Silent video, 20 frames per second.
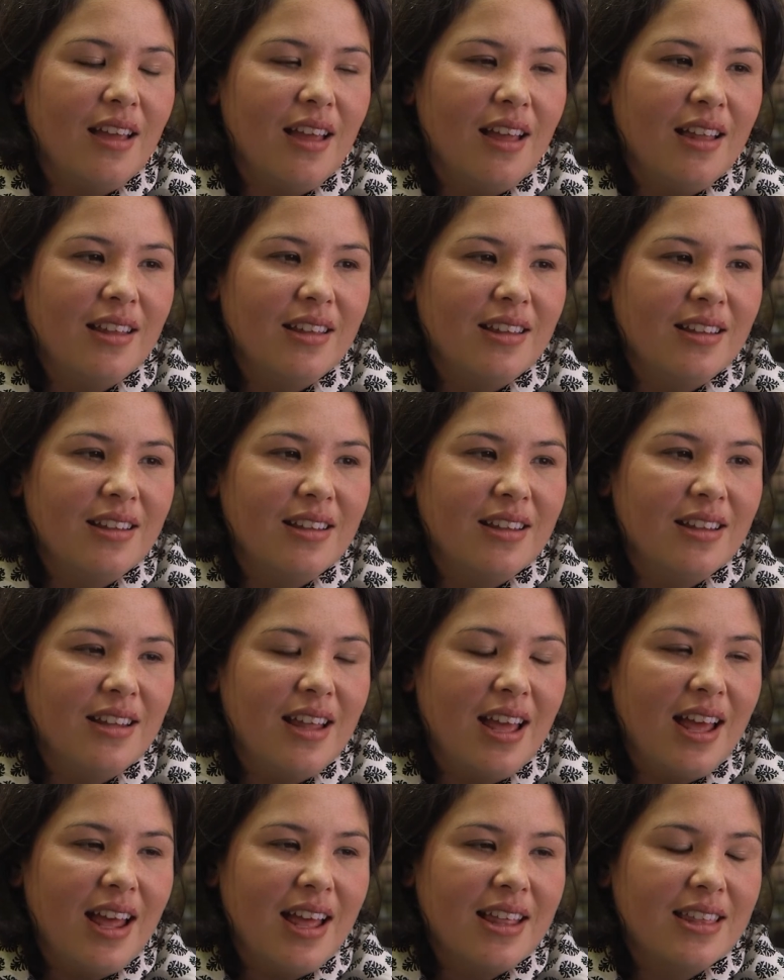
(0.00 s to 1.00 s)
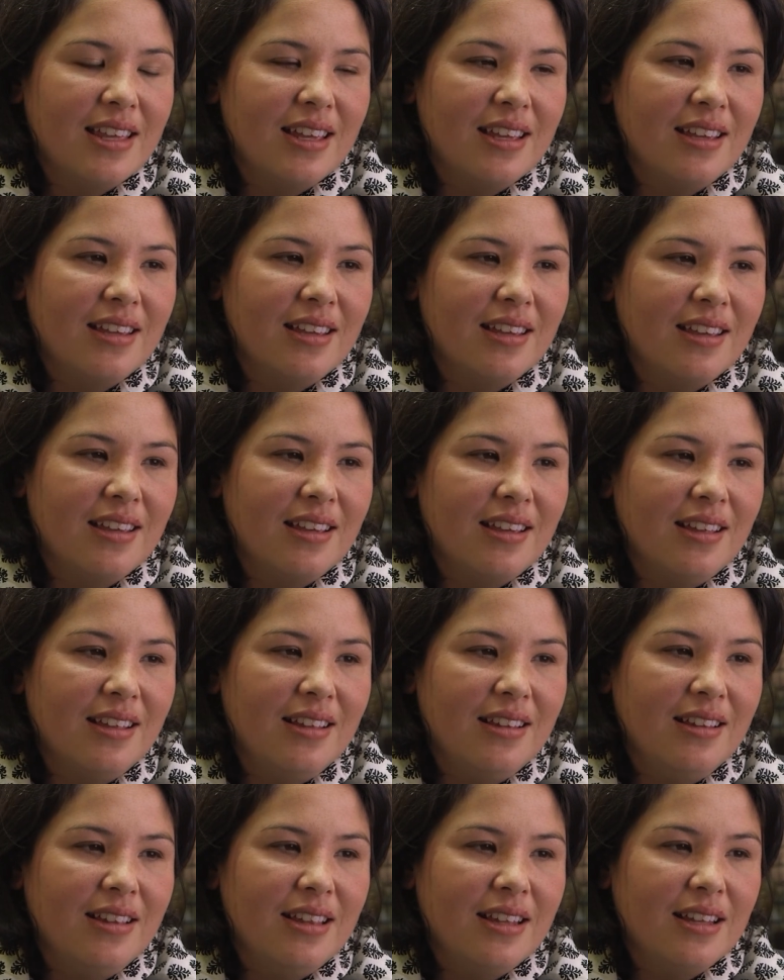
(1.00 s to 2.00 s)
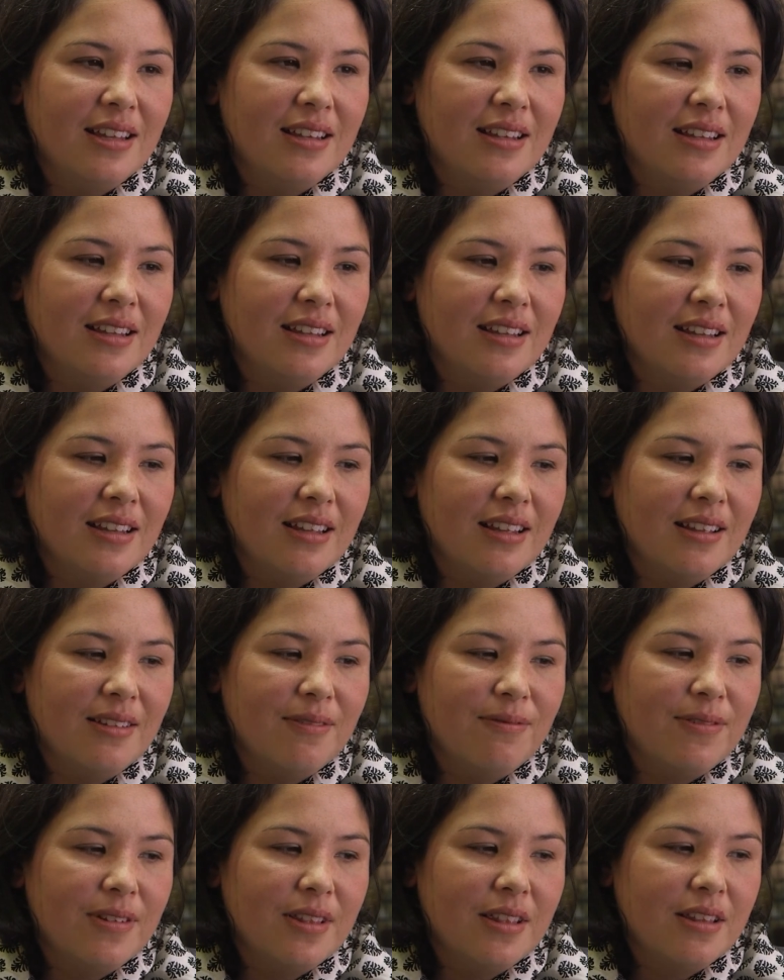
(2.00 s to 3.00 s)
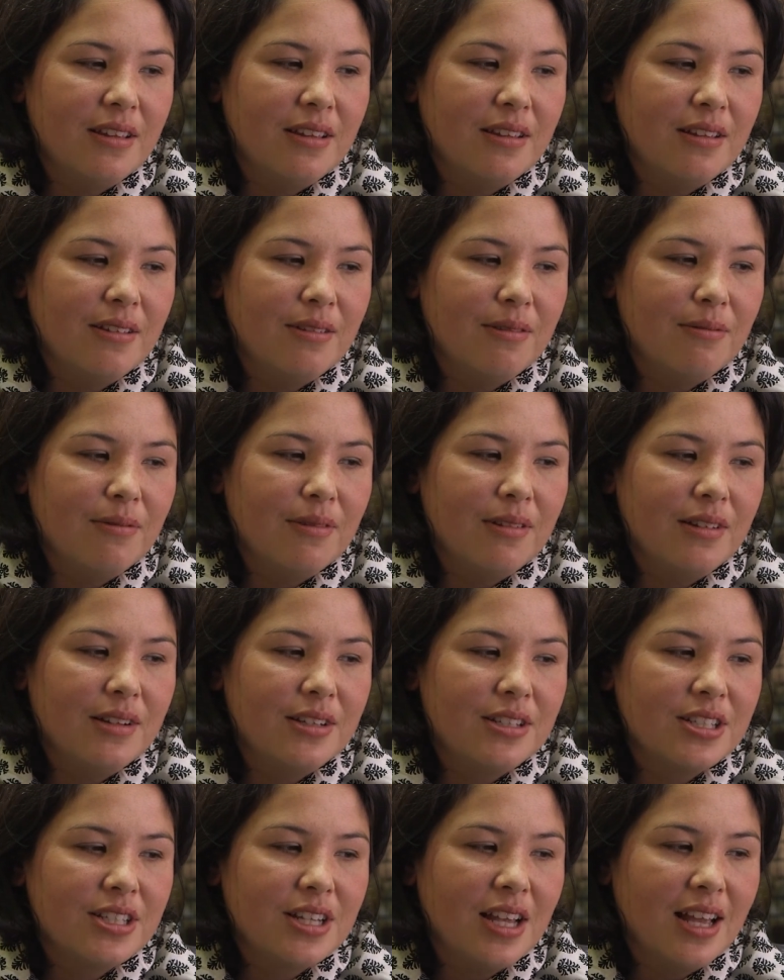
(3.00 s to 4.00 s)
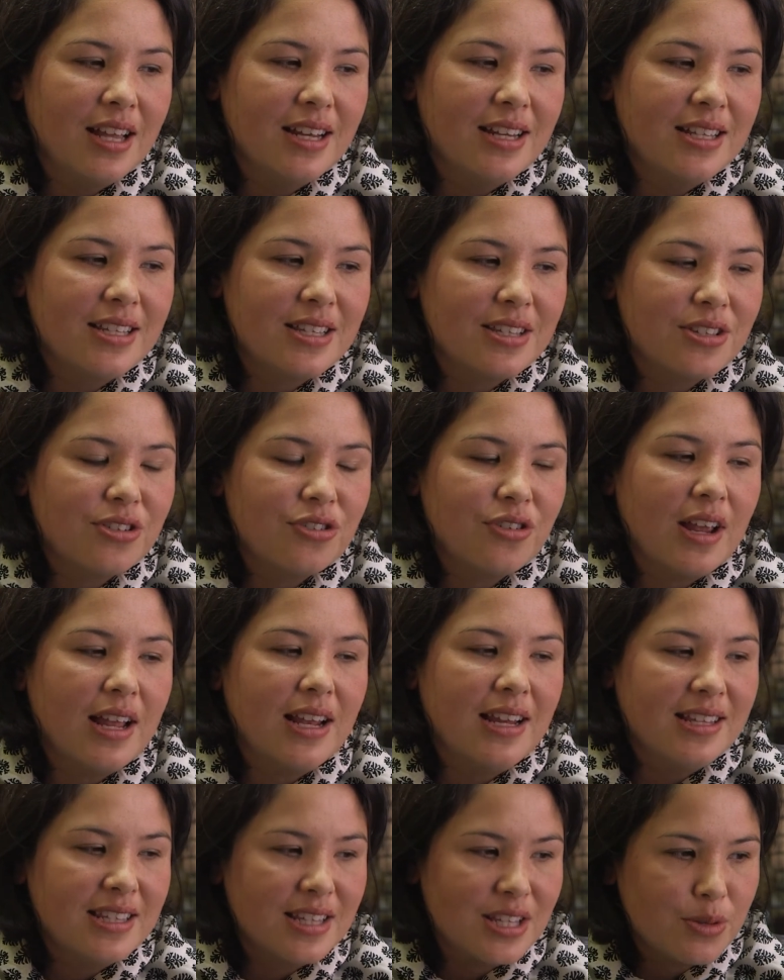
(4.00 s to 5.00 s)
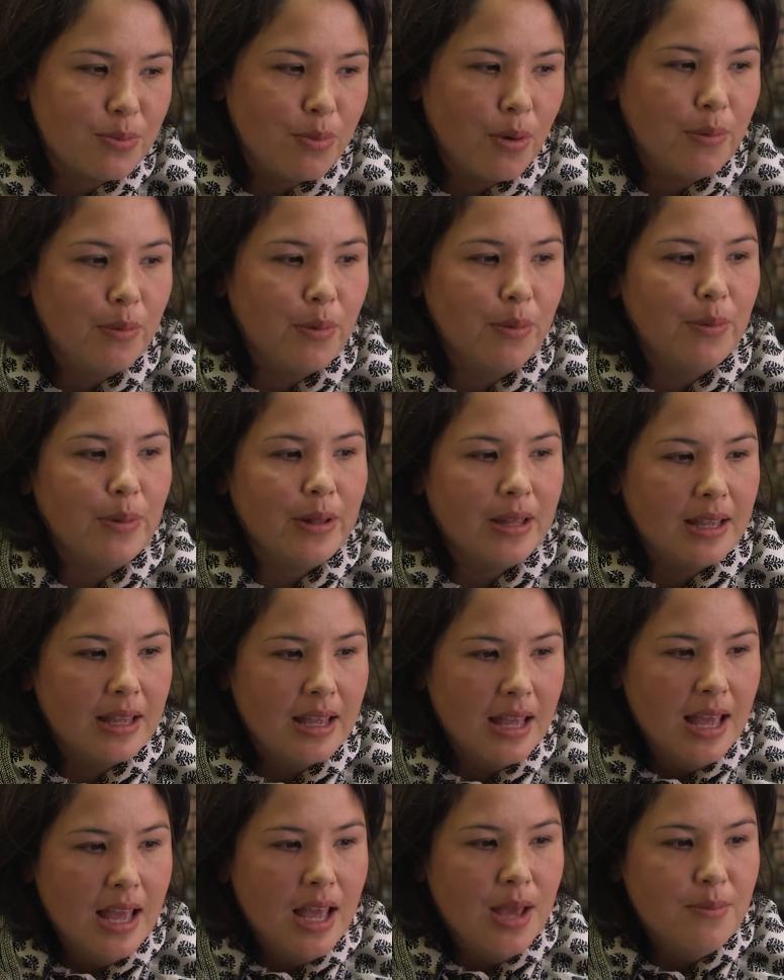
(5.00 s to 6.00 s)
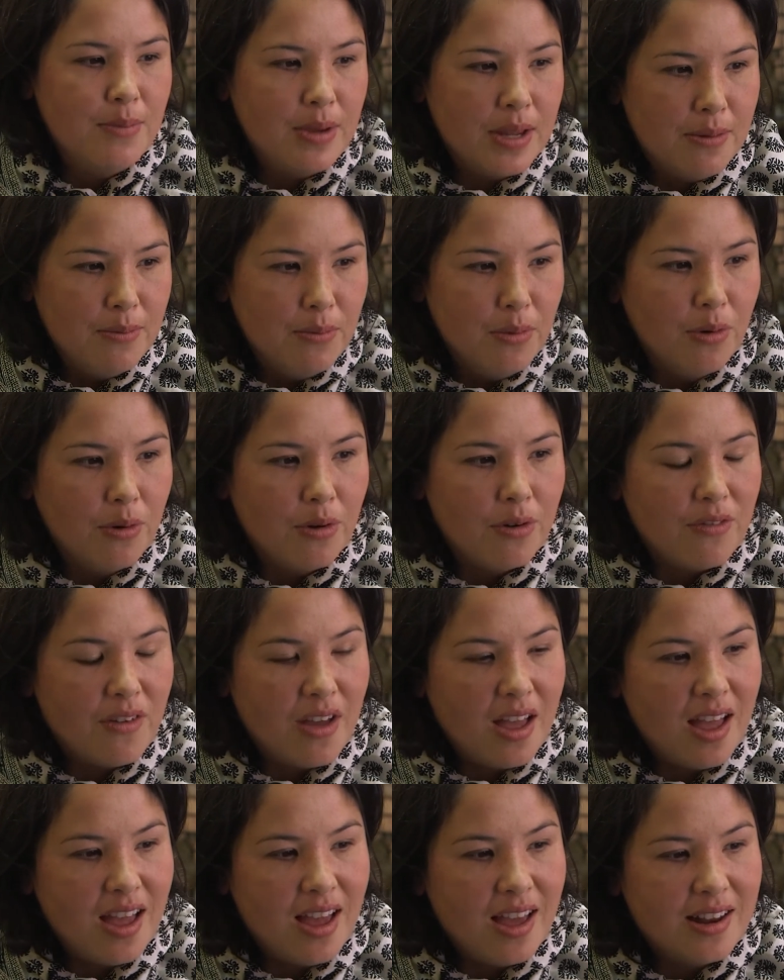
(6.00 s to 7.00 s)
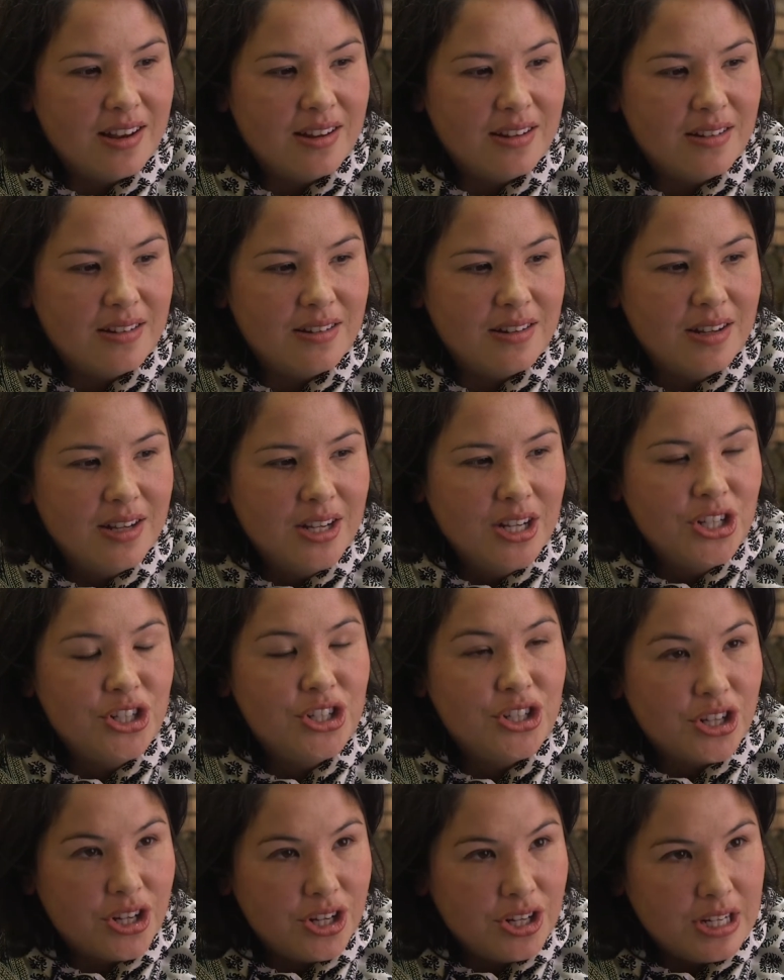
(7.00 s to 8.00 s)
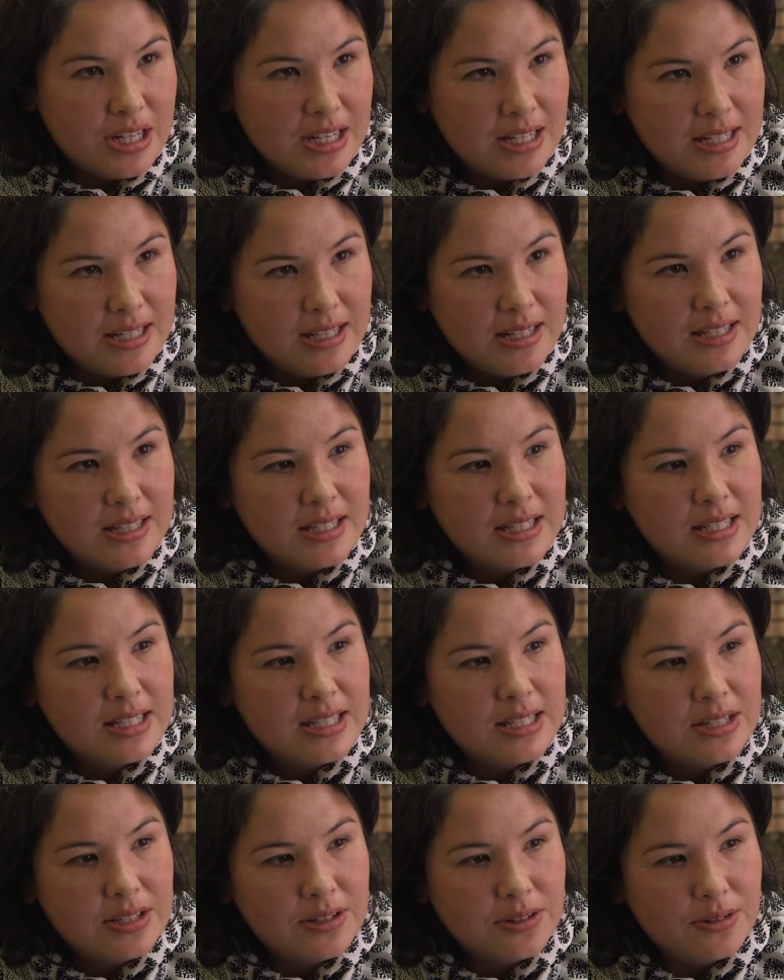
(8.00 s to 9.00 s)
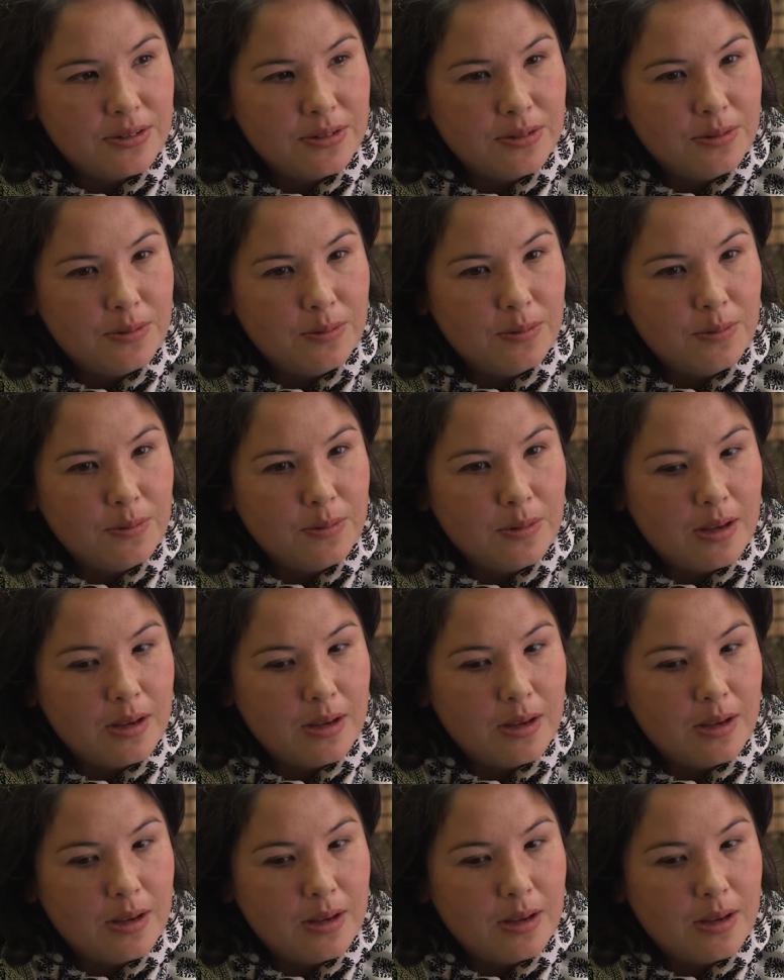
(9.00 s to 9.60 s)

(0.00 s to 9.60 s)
other than that, I think for the Chinese Australians, it's probably been more of a harder journey to